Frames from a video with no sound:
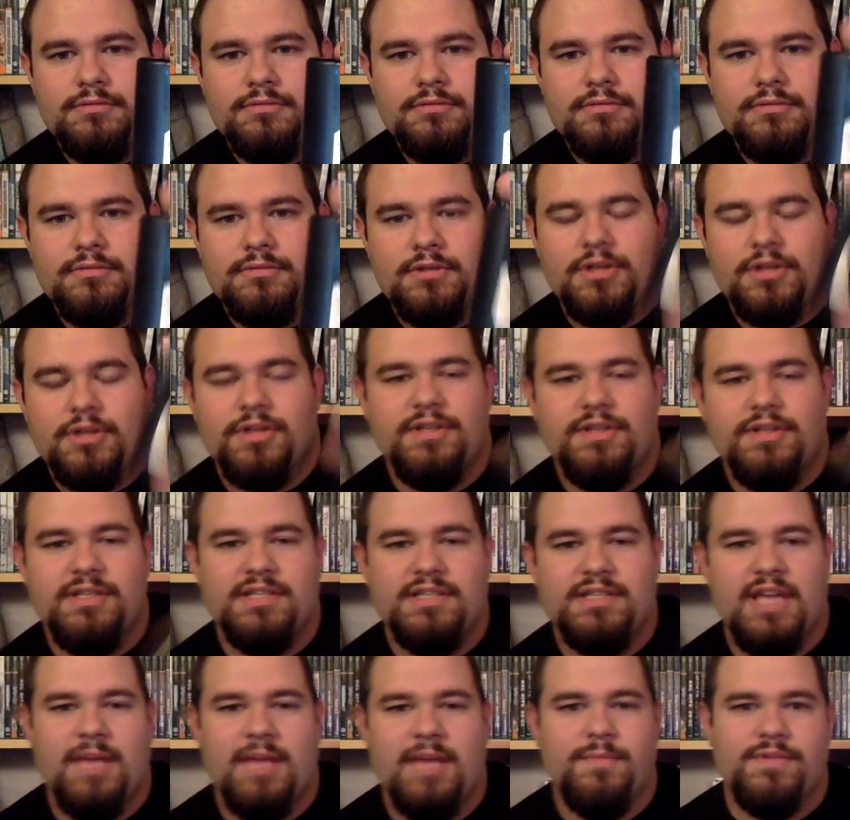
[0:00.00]
I heard this
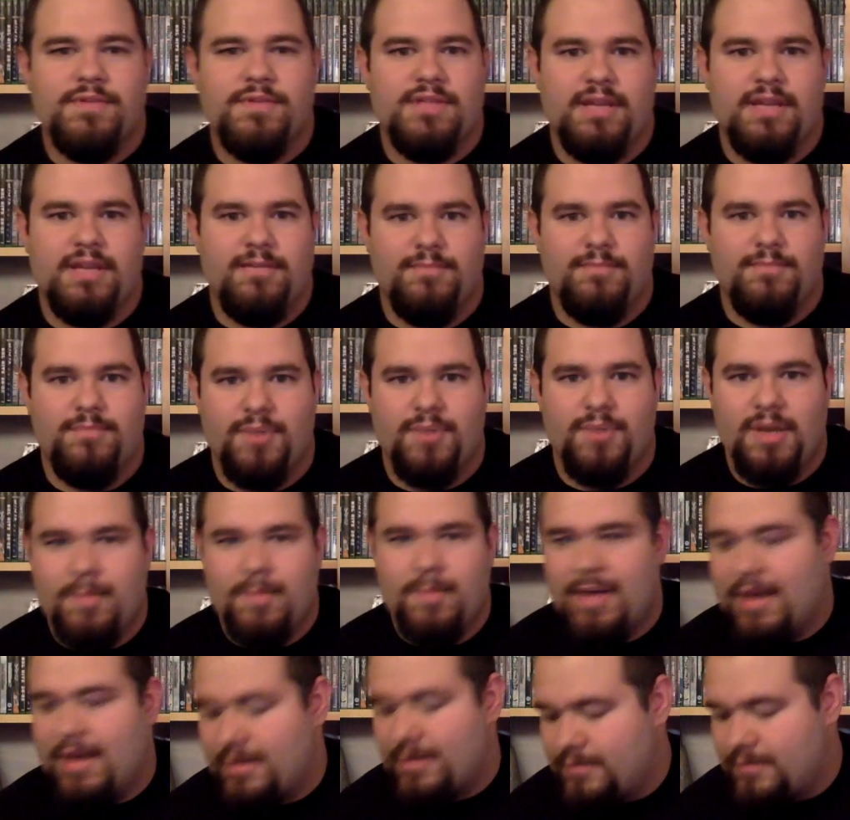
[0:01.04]
game was like pretty
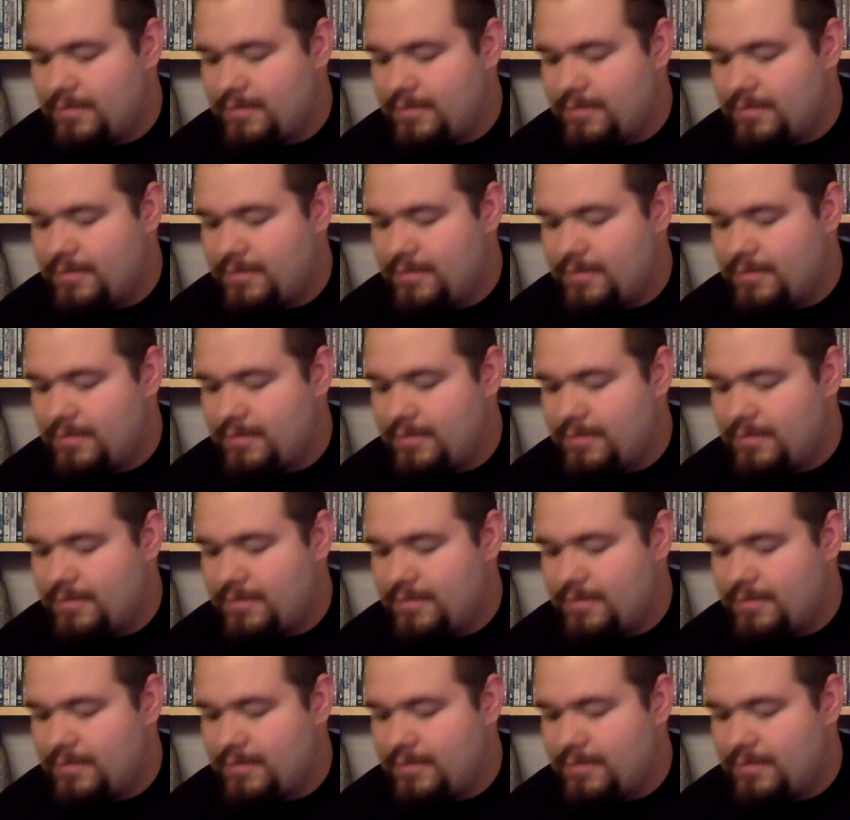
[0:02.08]
bad.